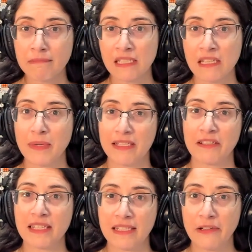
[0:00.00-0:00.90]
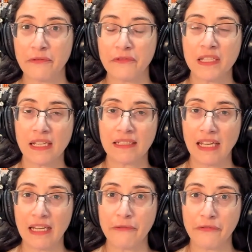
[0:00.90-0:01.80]
some other stuff that
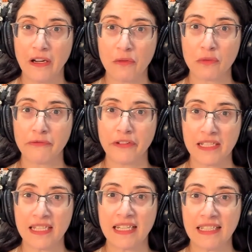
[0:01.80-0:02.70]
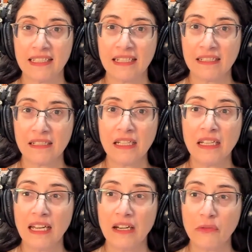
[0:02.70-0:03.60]
I found fascinating
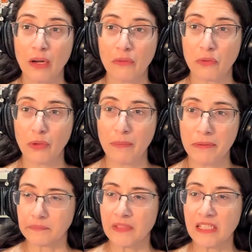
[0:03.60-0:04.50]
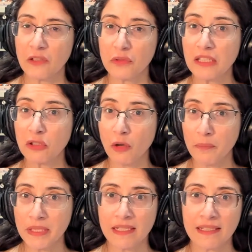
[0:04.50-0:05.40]
around the web. So the
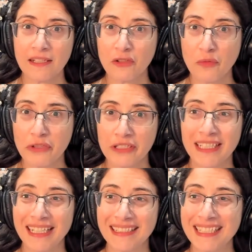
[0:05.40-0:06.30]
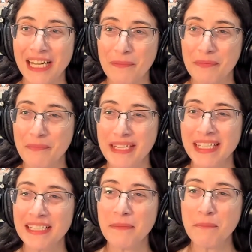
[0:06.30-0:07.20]
topics that the community ended up
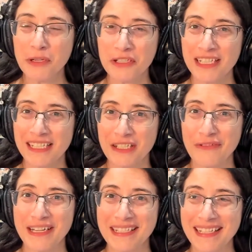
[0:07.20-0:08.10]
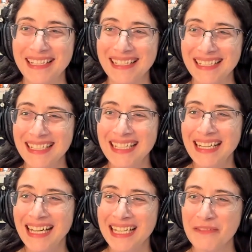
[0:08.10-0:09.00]
being the most interested in
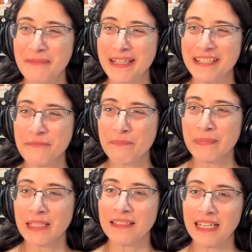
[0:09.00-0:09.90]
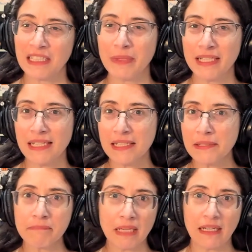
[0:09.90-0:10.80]
has been
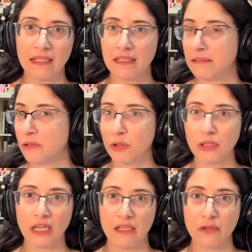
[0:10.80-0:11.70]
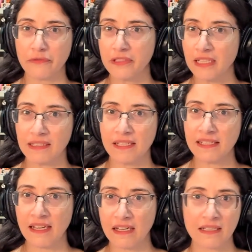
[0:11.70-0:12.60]
databases and all kinds of data
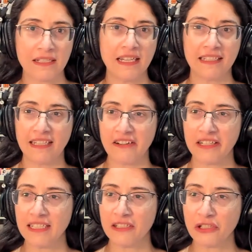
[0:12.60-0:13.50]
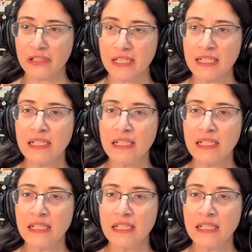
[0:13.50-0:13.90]
stacks, data architectures.